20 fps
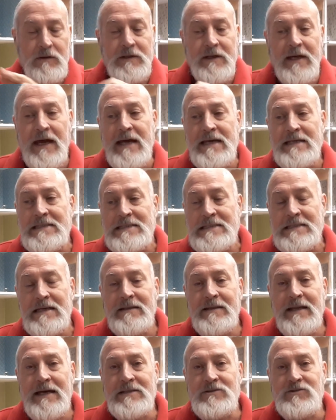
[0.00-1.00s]
Yes,
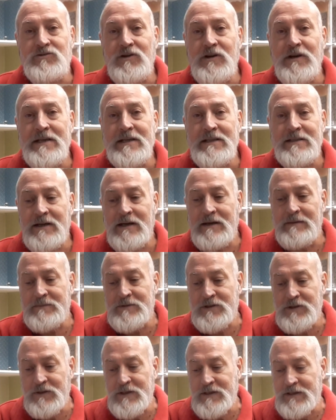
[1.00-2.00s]
that's right. I'm
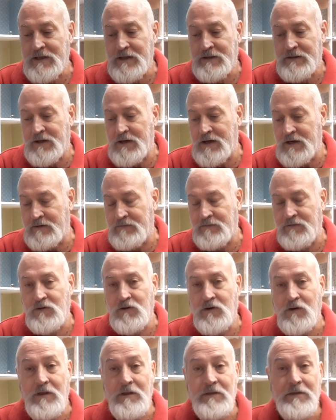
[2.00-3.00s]
doing the third
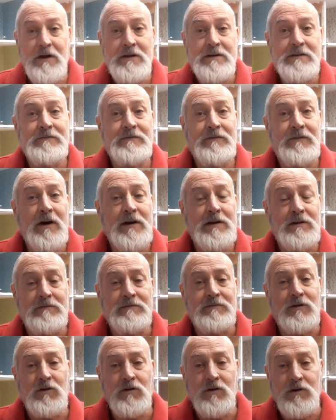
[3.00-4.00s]
floor, the third and final
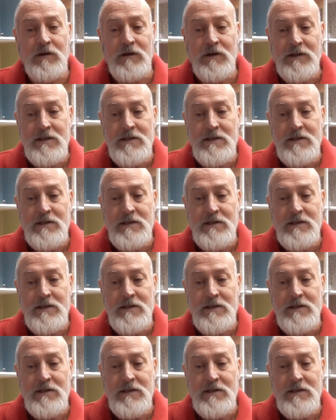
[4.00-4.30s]
floor.